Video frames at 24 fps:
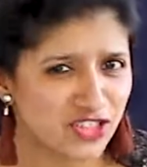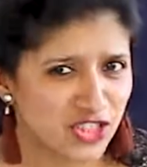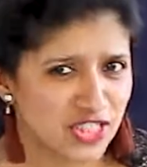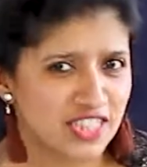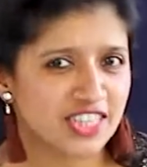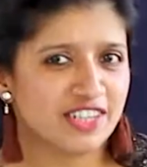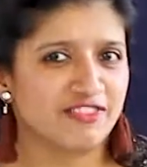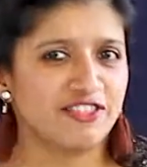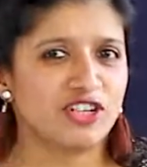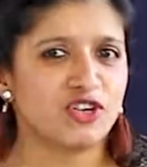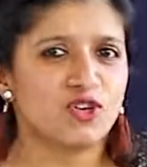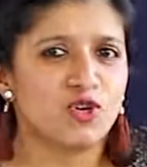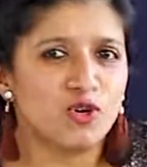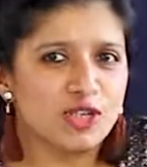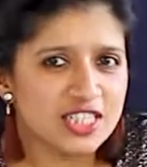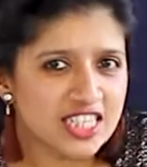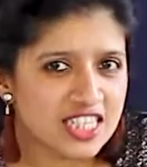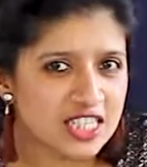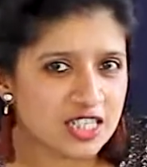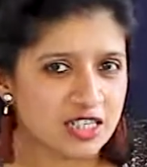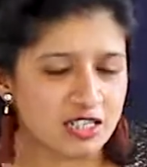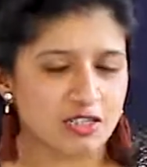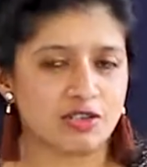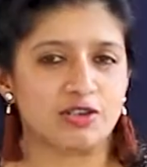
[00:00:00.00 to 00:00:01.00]
just give it a good
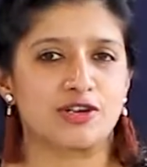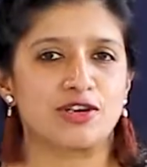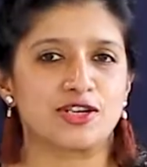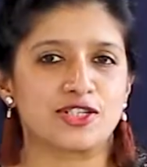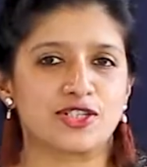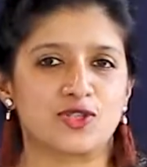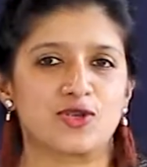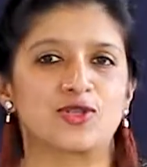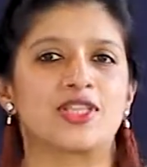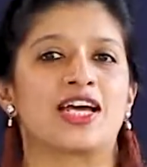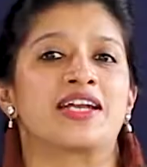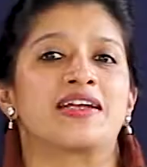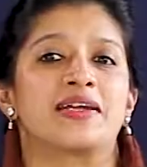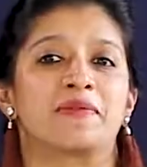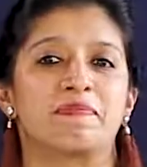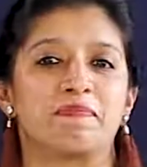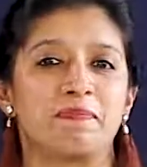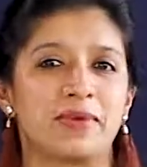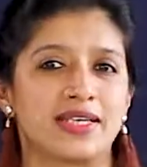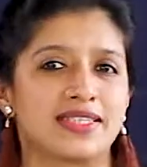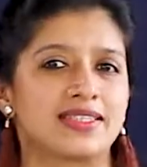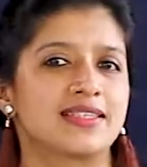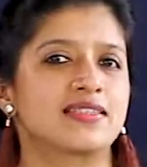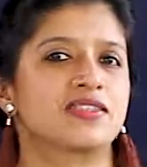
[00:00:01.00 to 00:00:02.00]
stir so that it
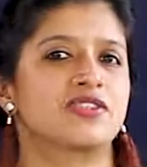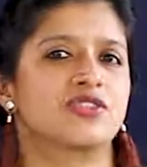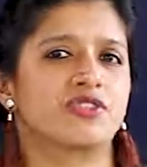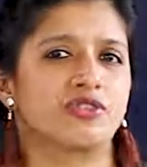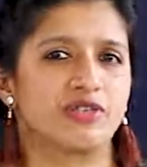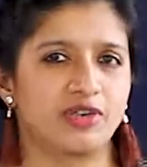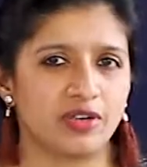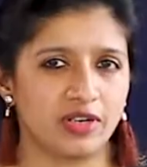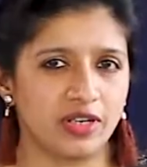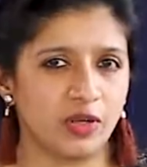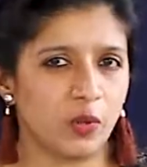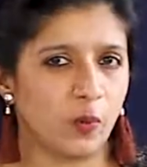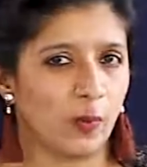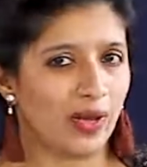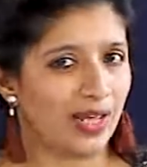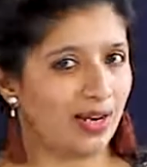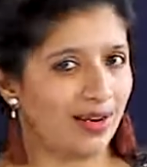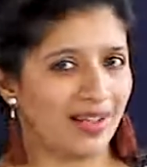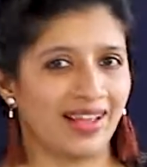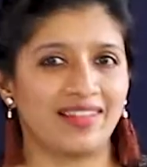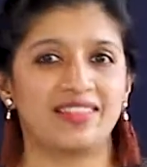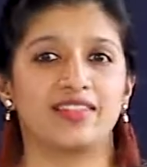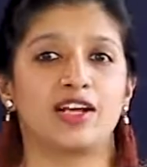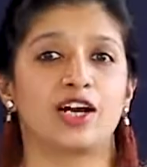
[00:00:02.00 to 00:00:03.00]
mixes really well
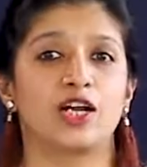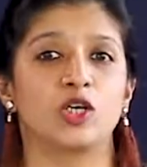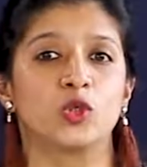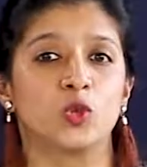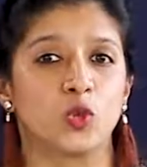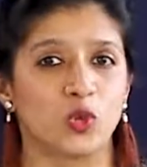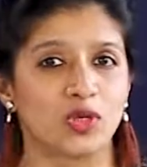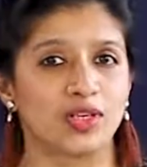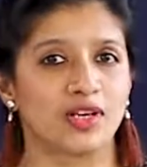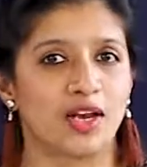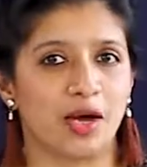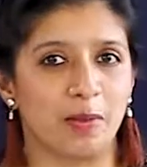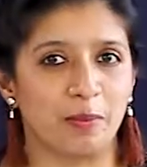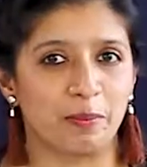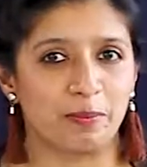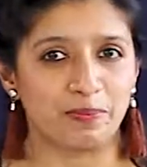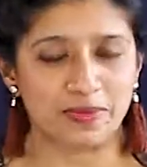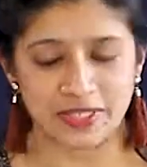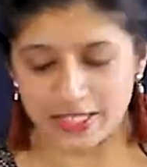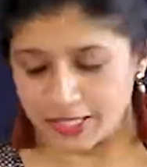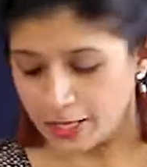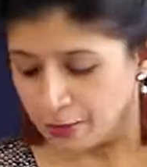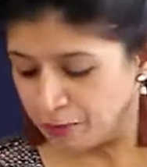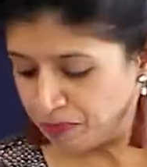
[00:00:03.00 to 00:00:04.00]
and there are no
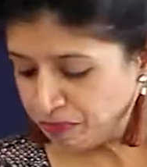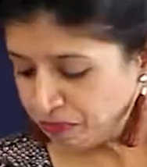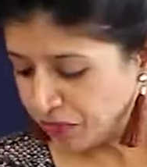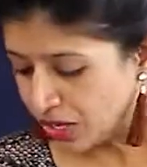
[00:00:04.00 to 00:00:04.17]
lumps.